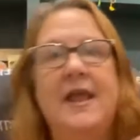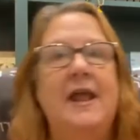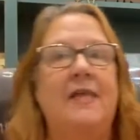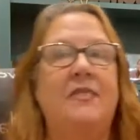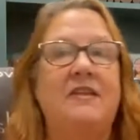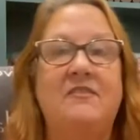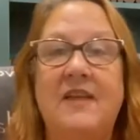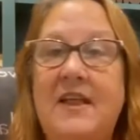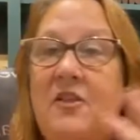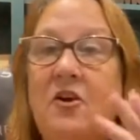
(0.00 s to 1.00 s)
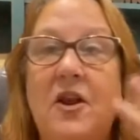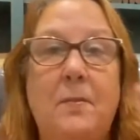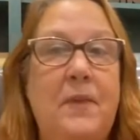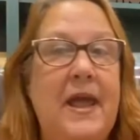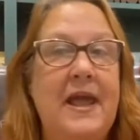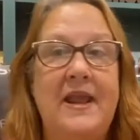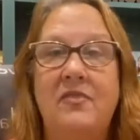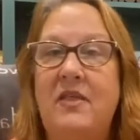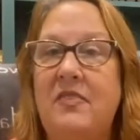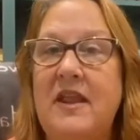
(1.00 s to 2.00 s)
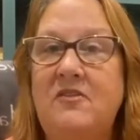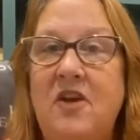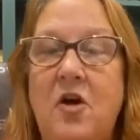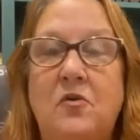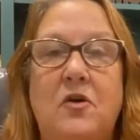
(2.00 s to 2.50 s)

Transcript: and they say they're going to pay, and then they don't,